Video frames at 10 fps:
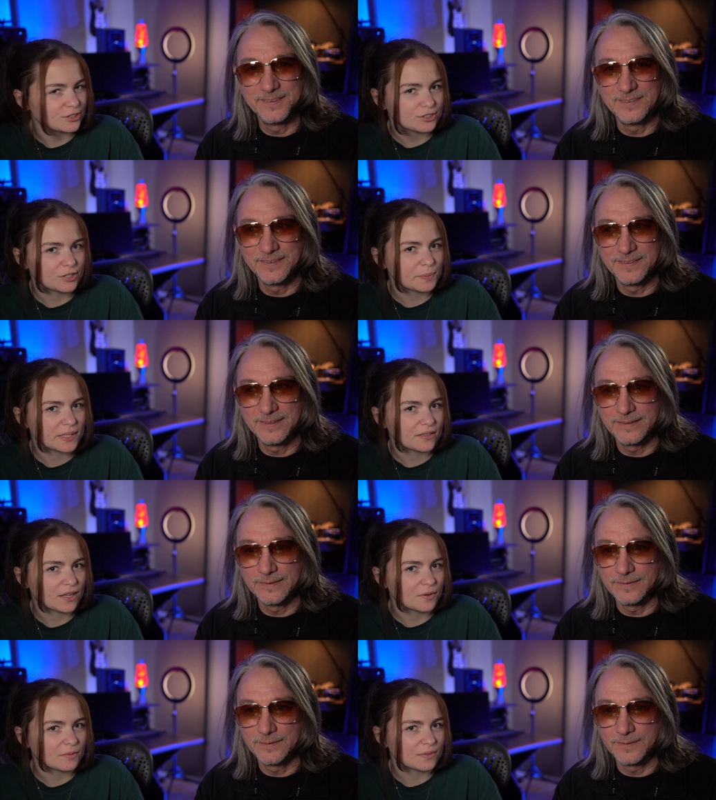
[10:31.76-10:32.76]
Speaker 1: or German.
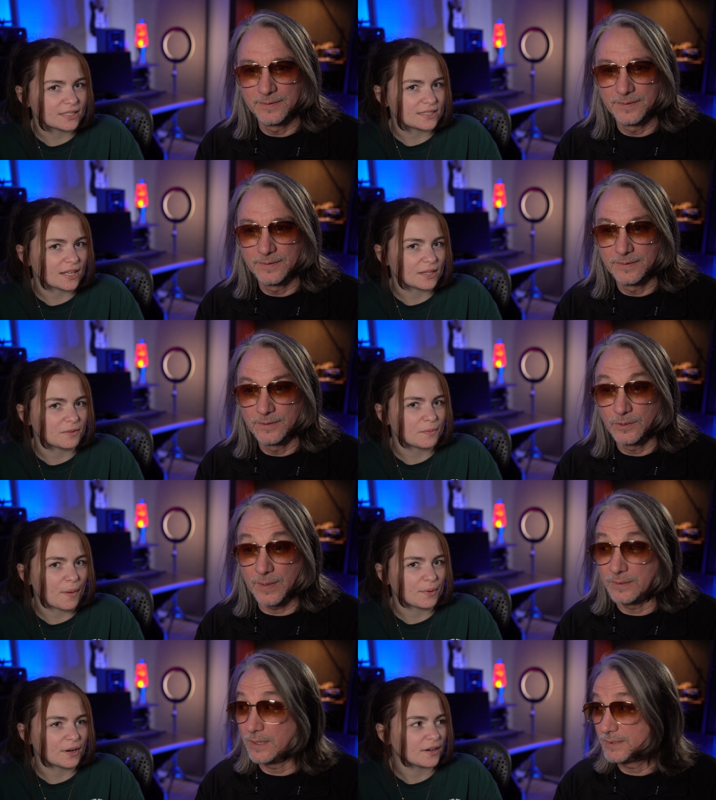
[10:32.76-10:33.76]
I don't exactly remember.
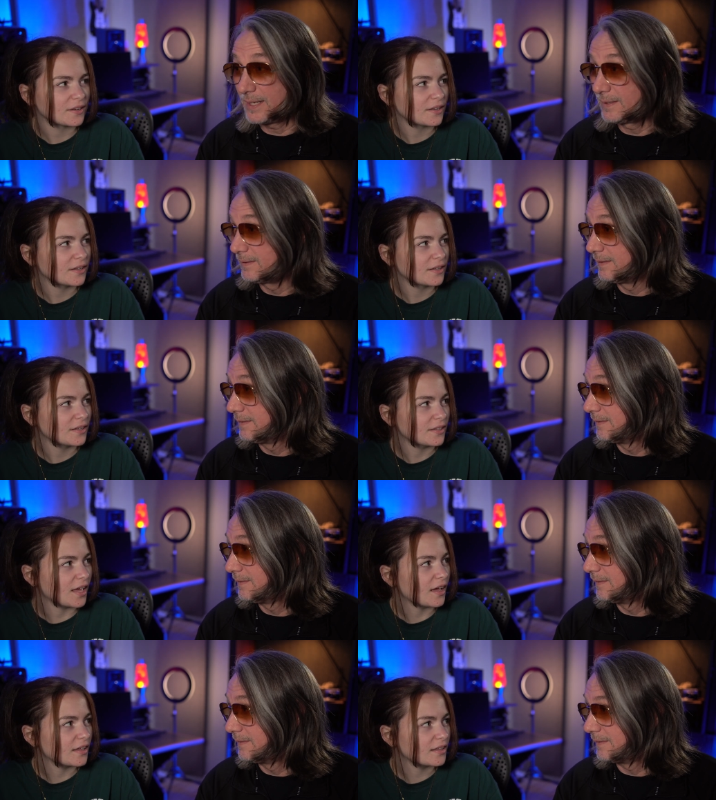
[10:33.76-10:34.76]
Groundhog Day.
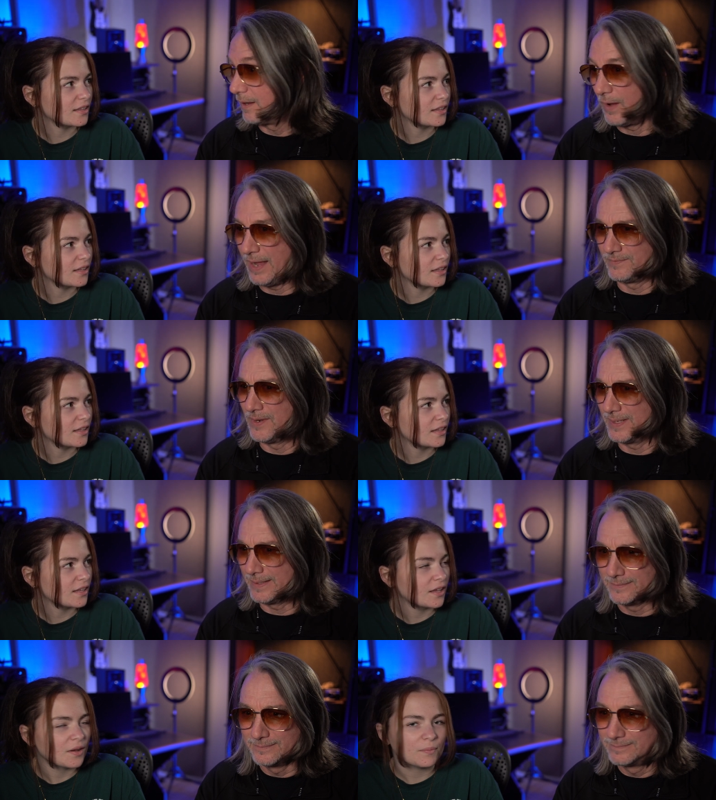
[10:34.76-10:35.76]
Yeah. Oh, I have no
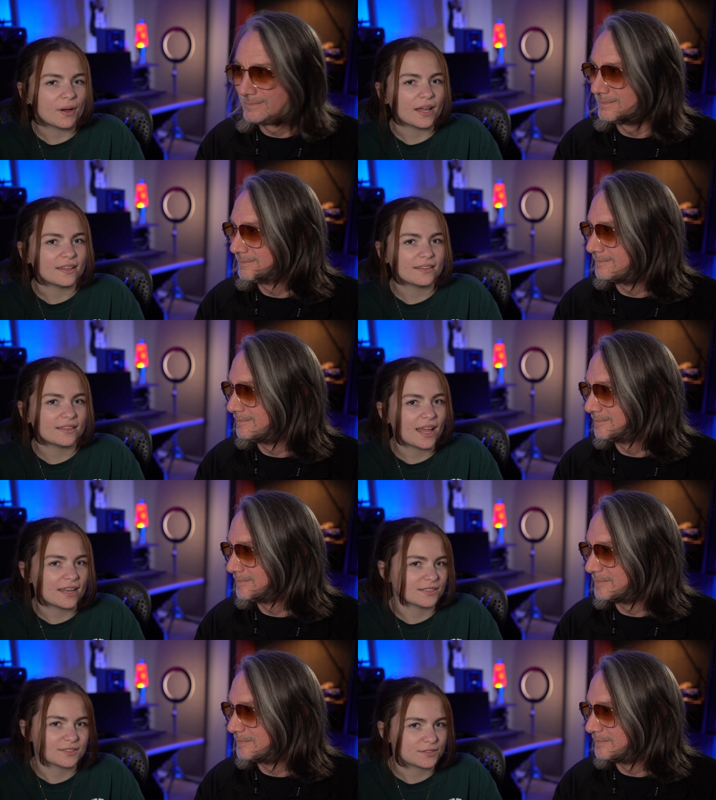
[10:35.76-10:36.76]
idea. But
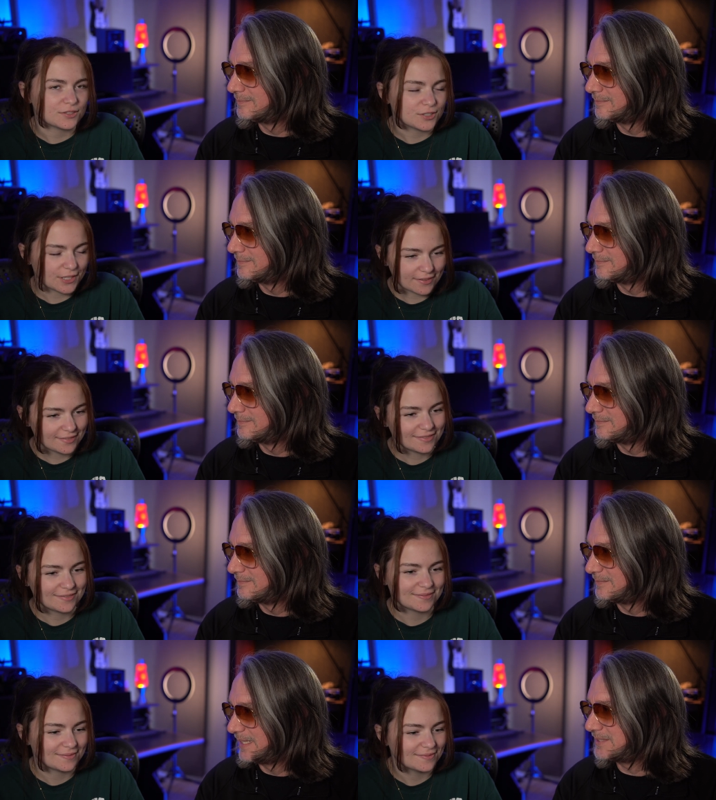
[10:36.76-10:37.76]
any excuse to drink.
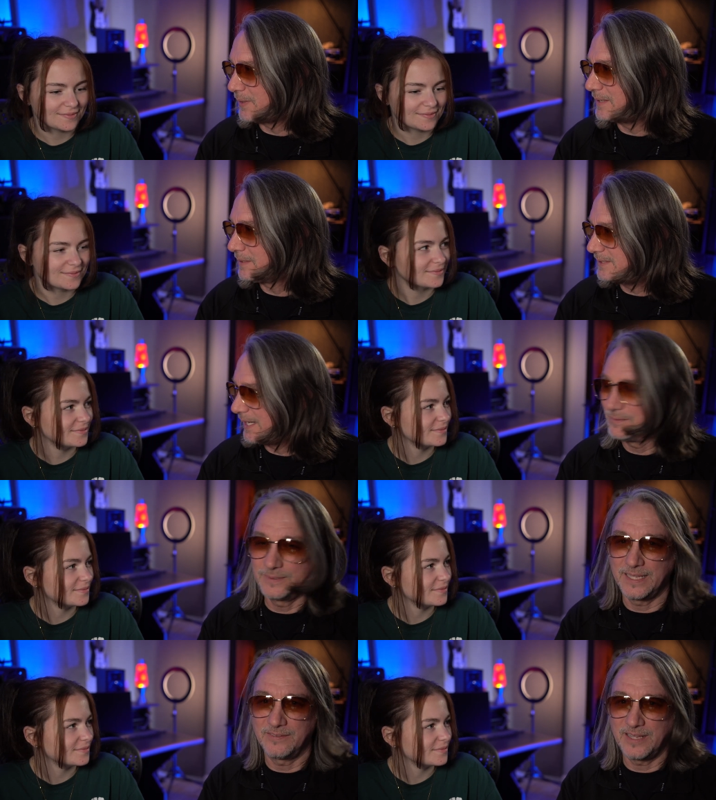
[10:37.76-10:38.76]
Speaker 2: Isn't Groundhog Day
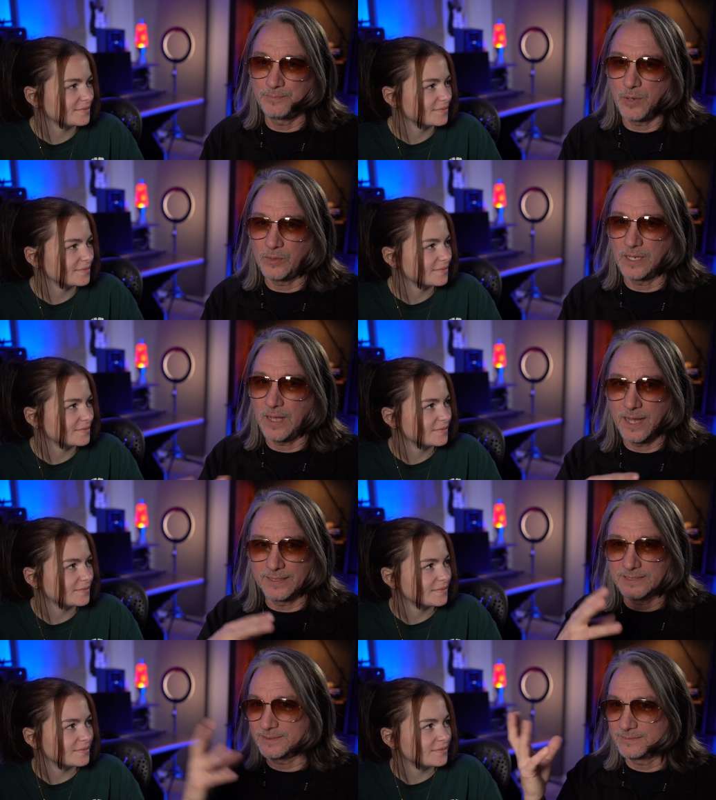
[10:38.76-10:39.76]
when they have like
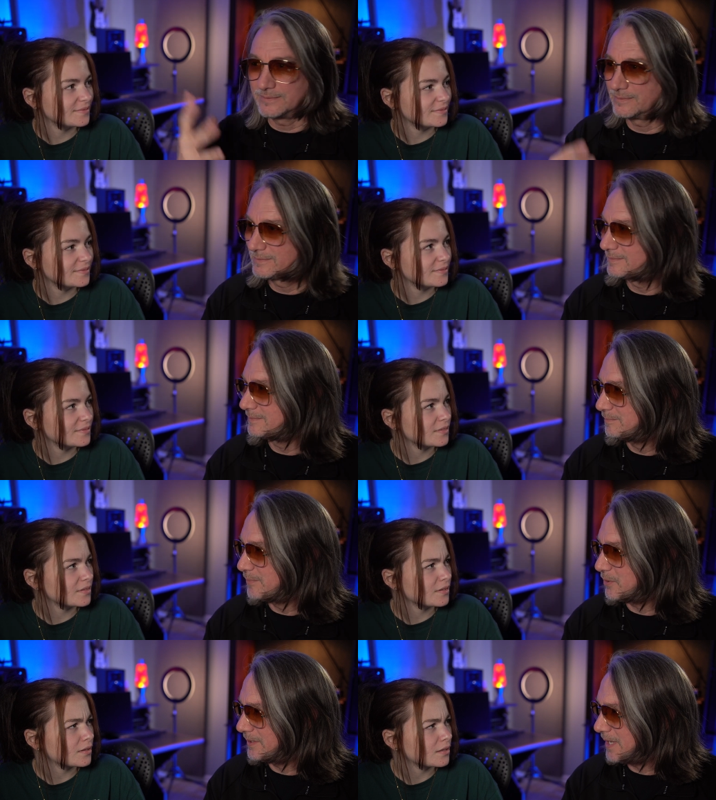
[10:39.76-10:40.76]
Pocahontas,
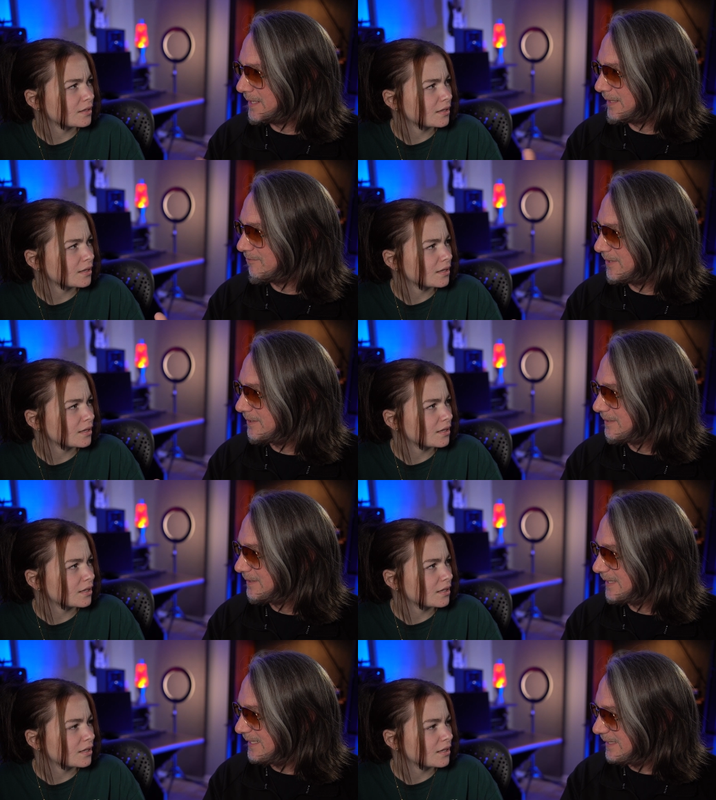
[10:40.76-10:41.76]
Pocahontas Phil,
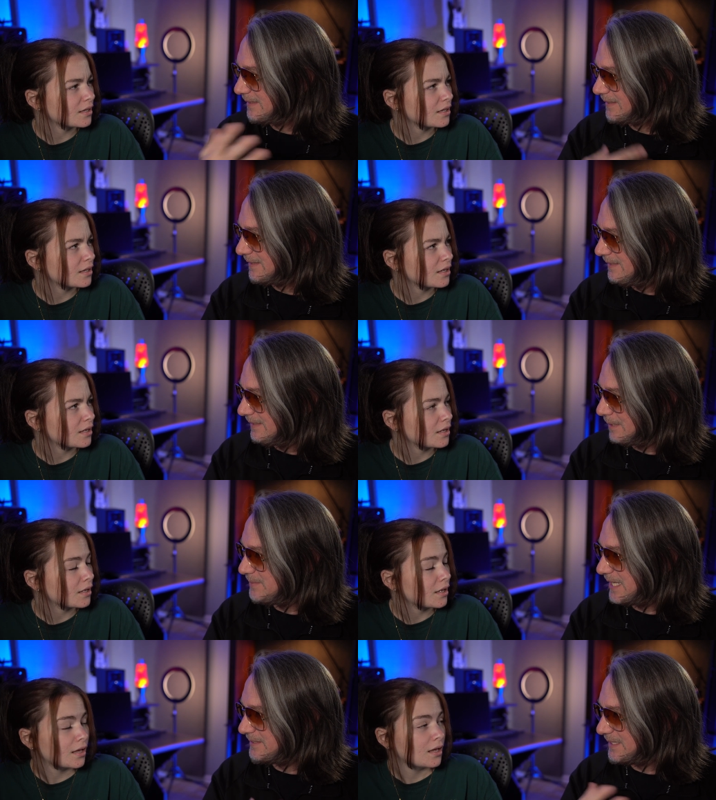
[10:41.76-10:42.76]
and he comes
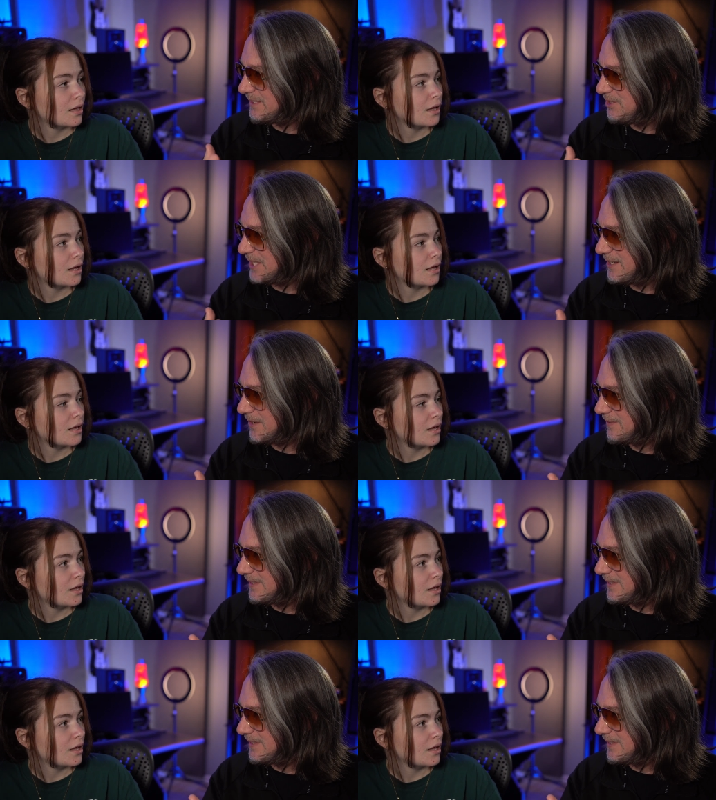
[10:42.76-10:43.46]
out and sees his shadow?